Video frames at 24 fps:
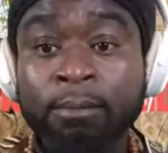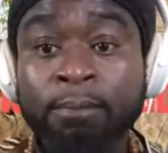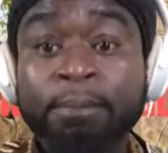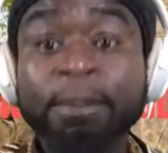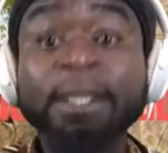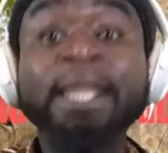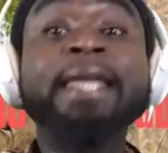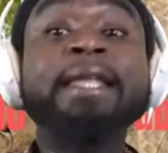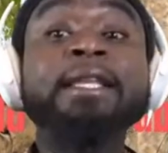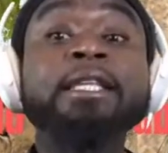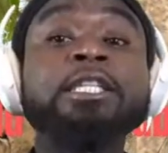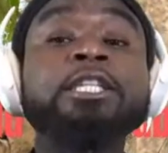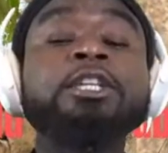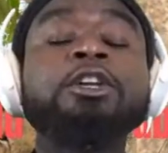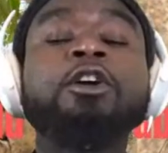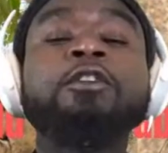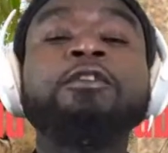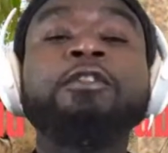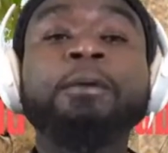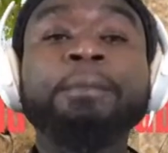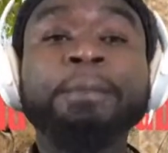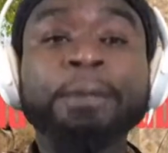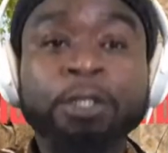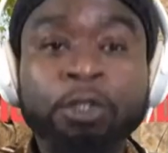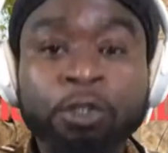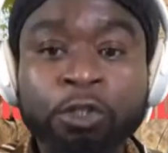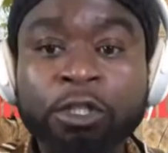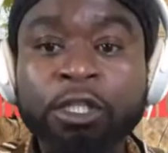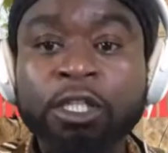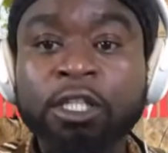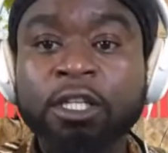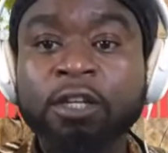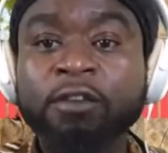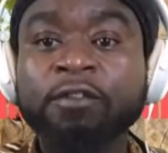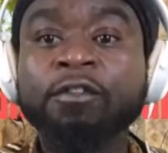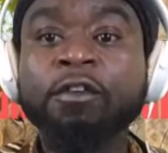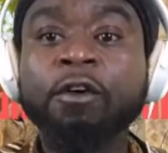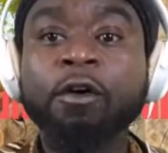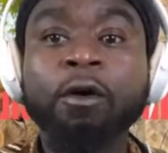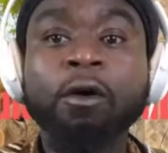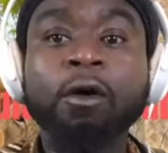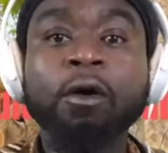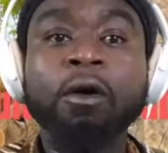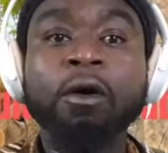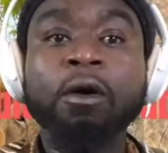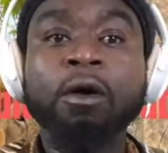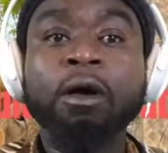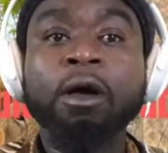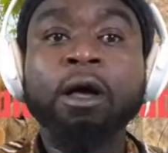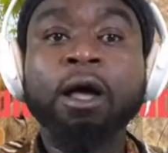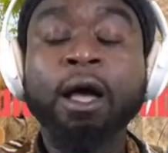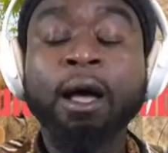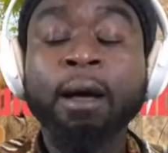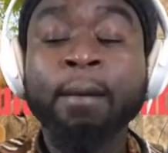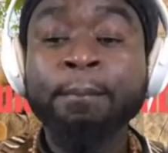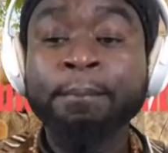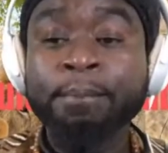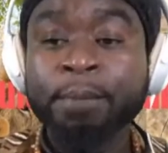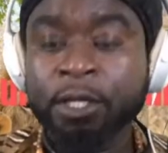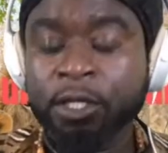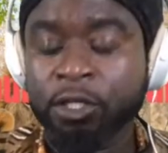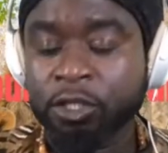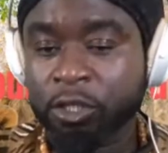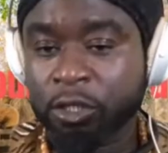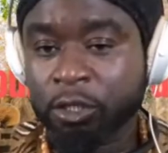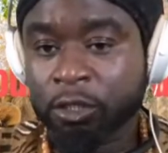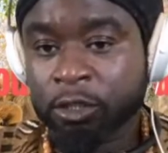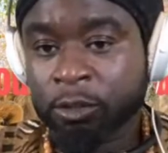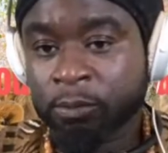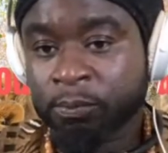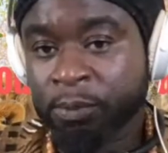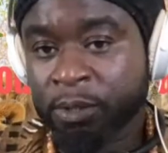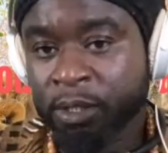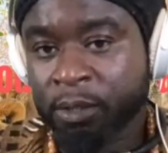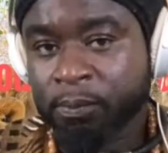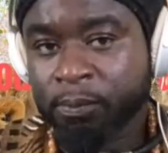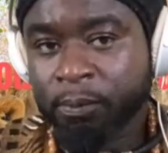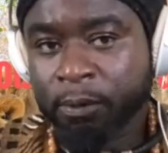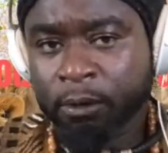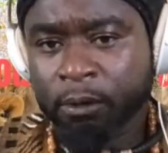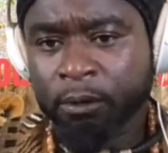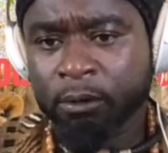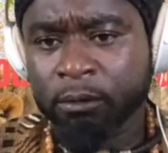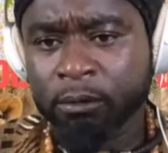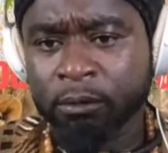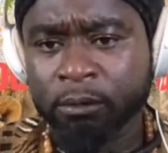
Plenty of opportunity for ambitious people.